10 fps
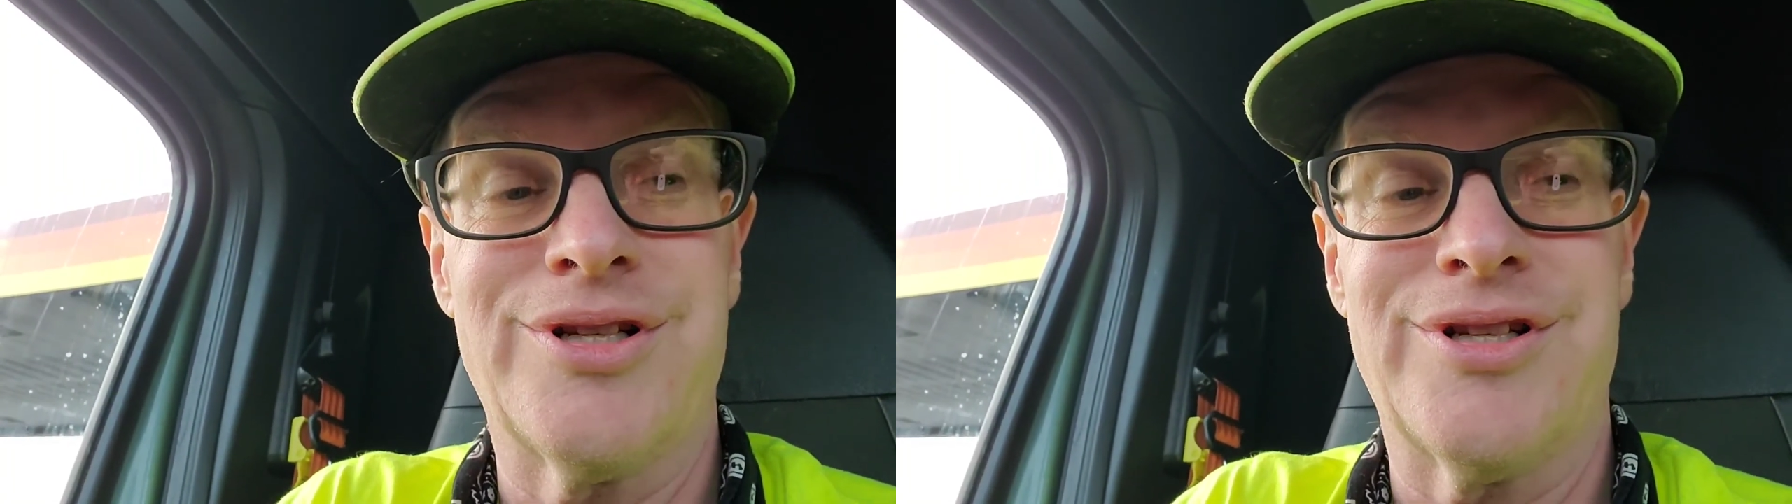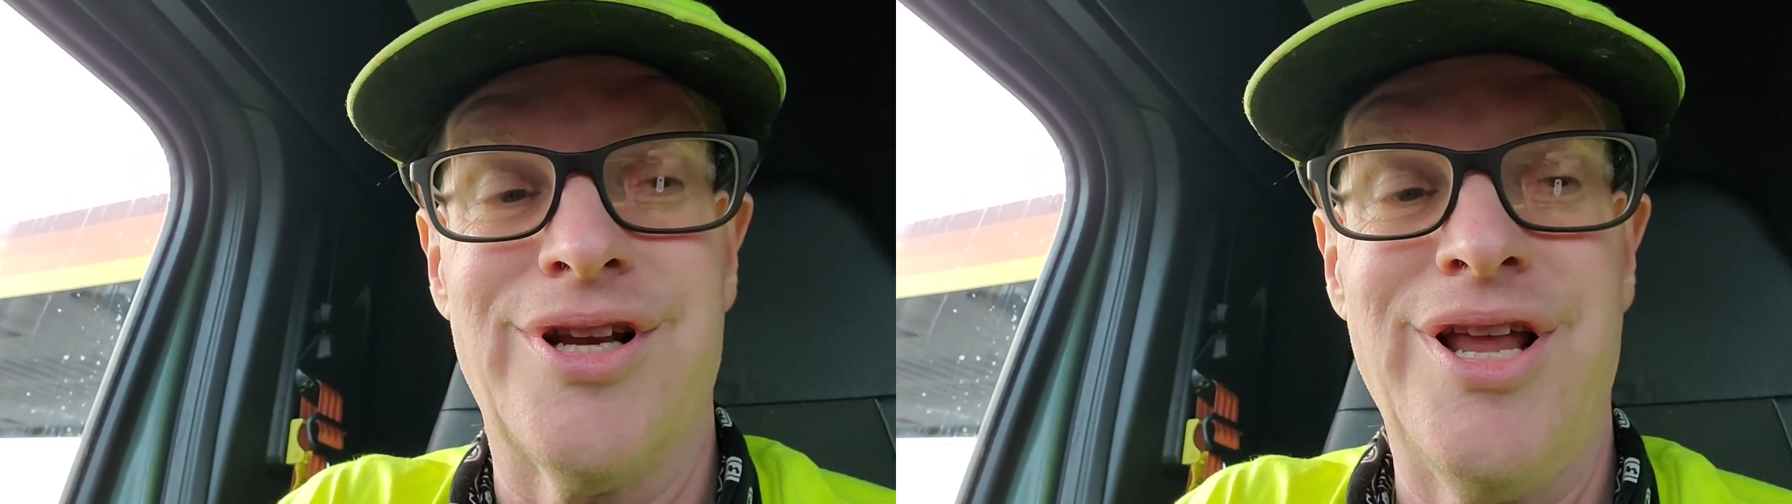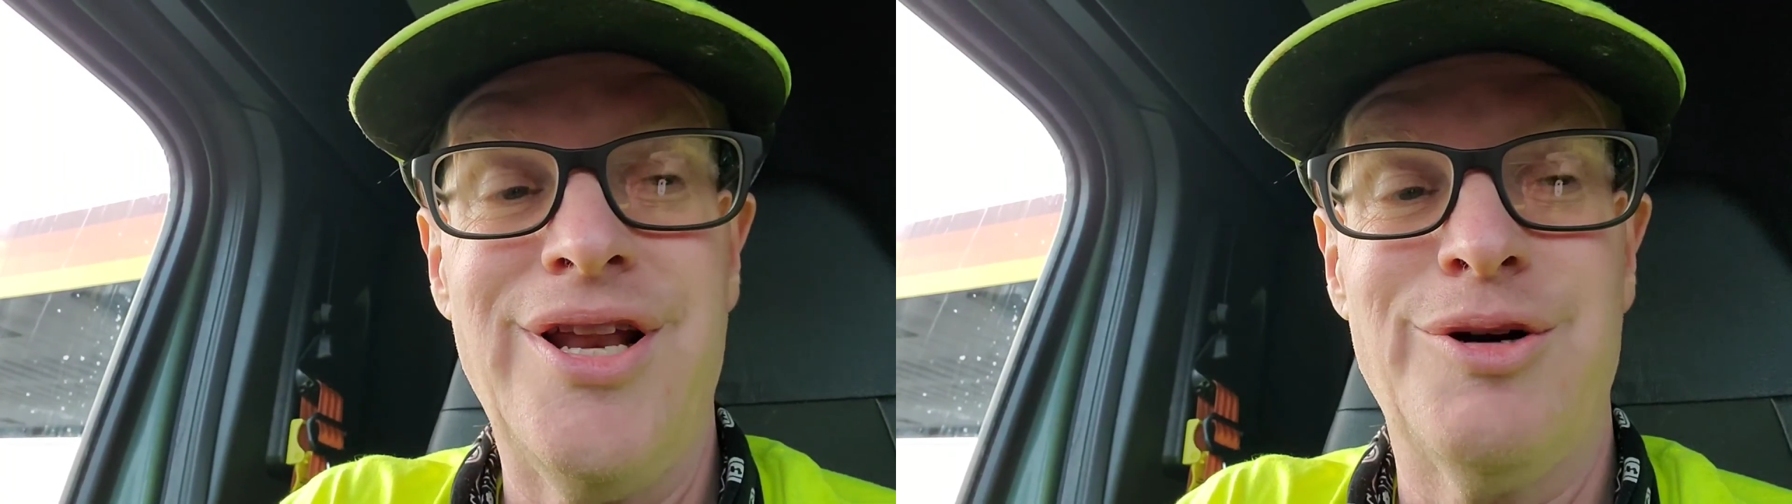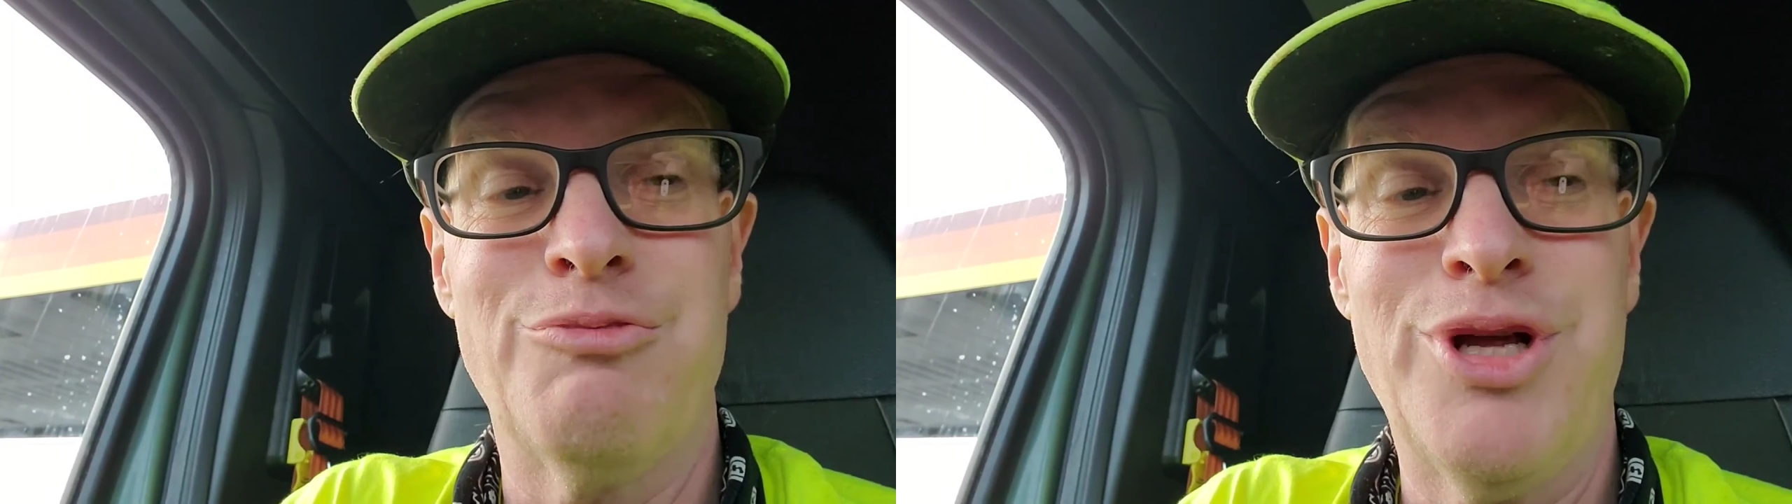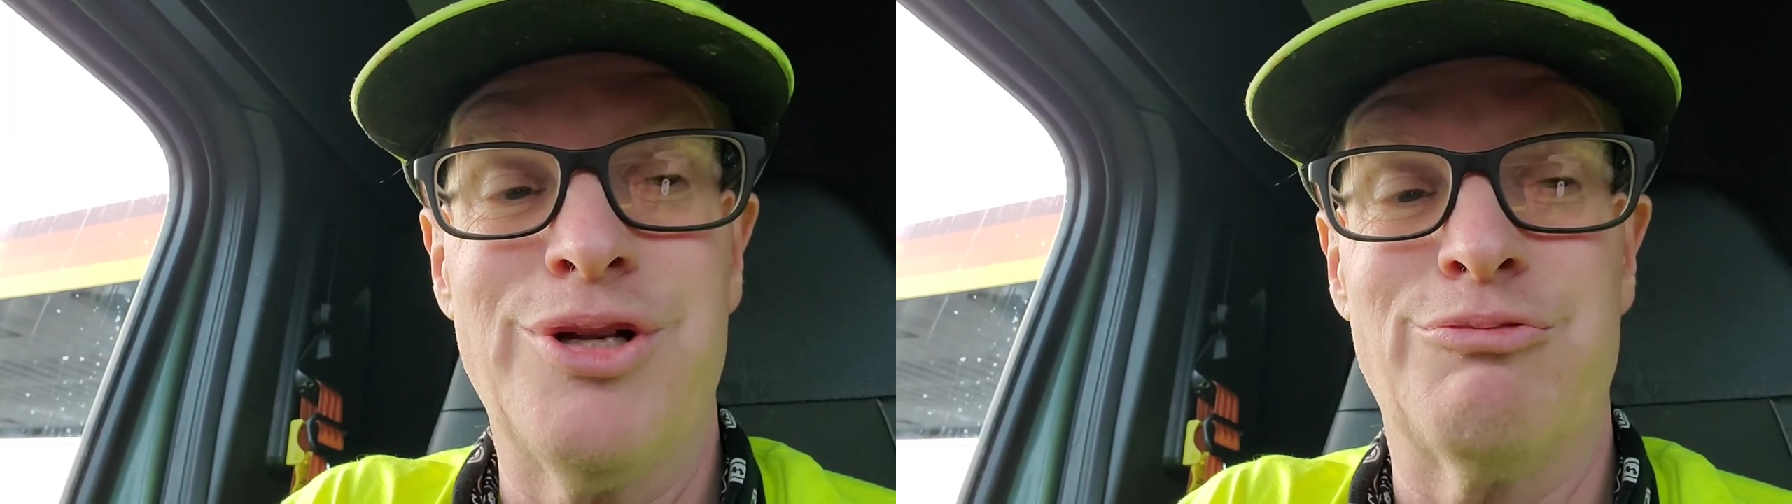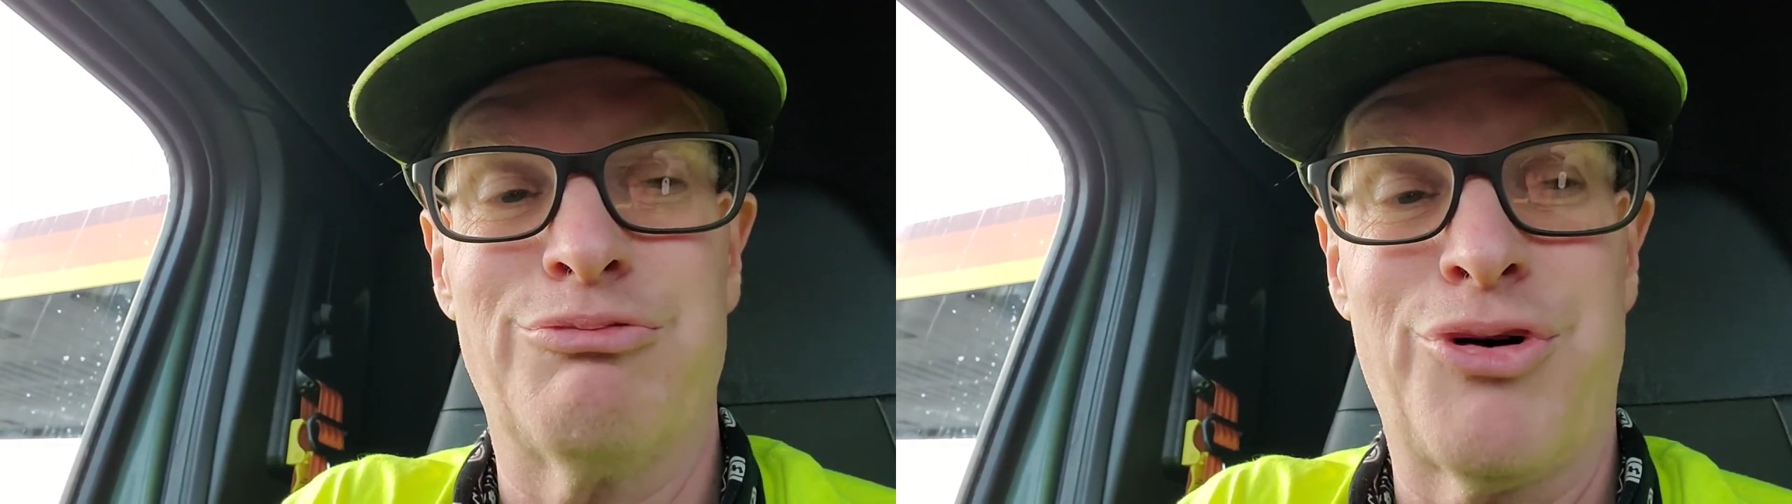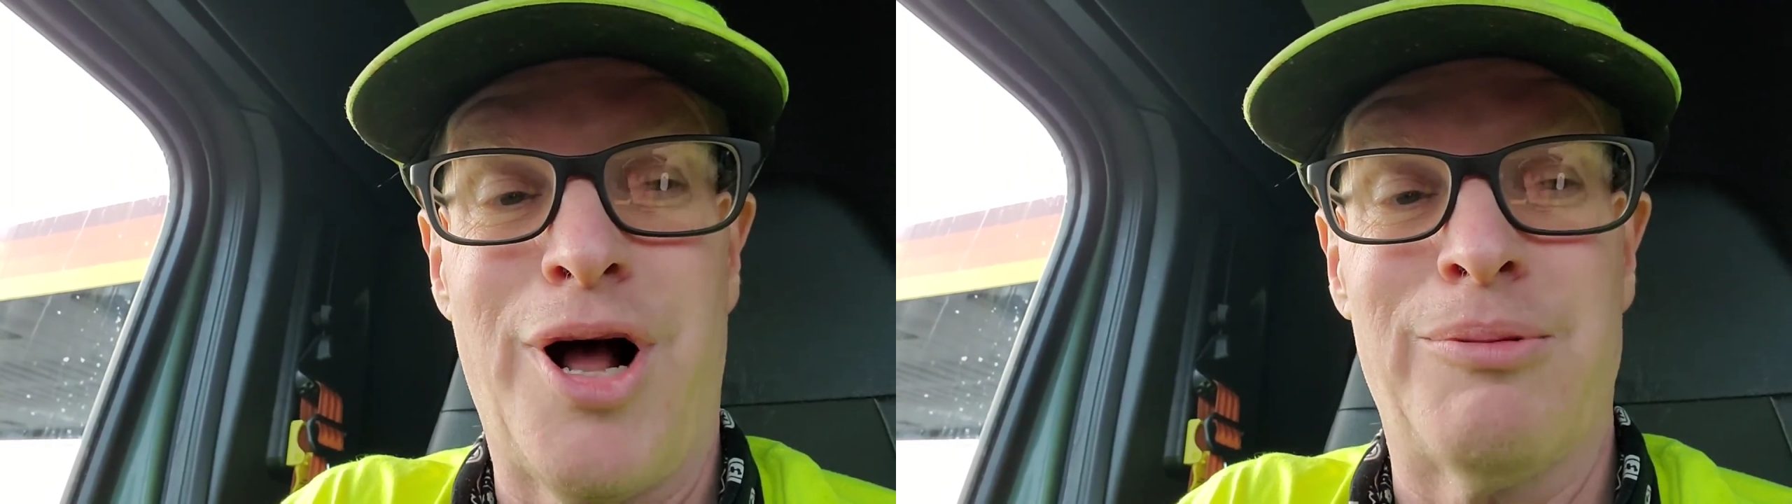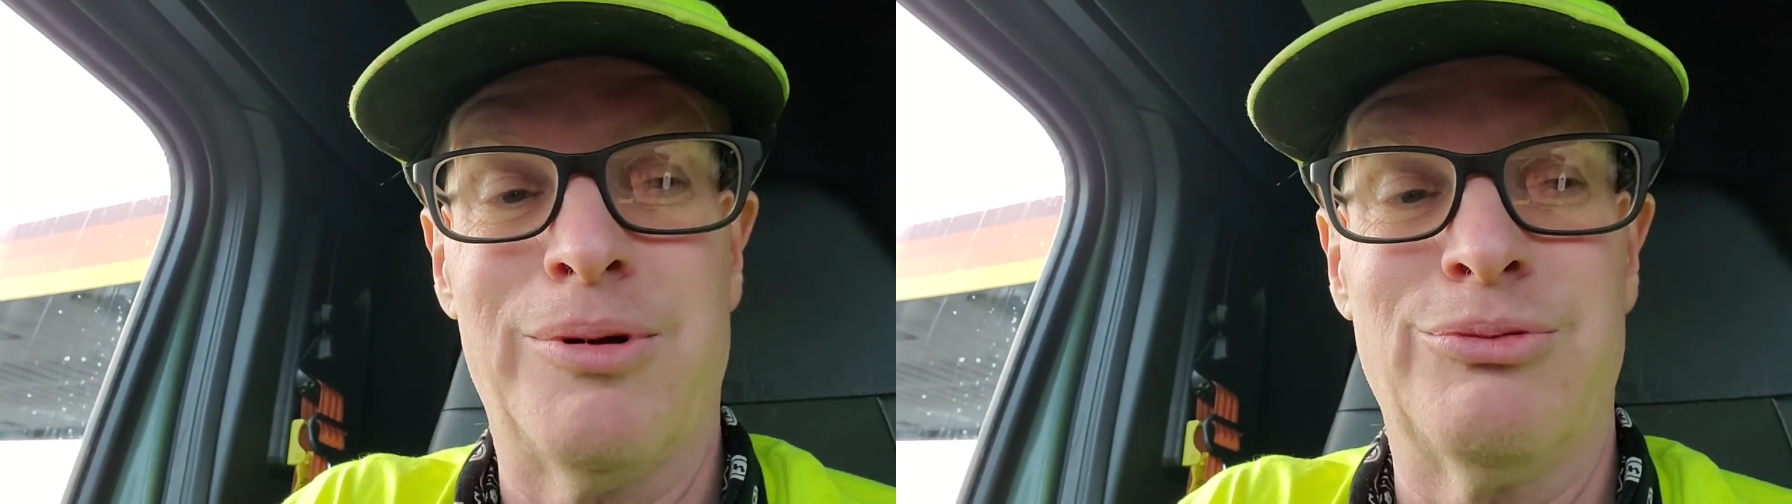it's an intermittent
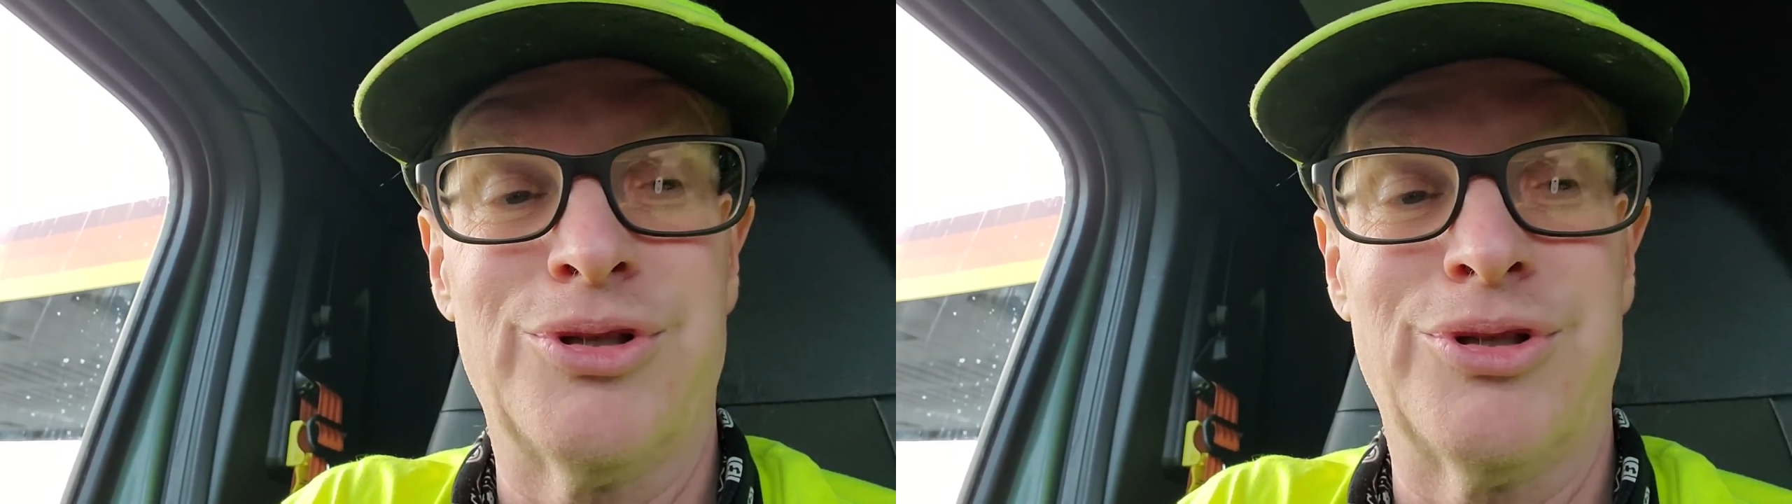problem,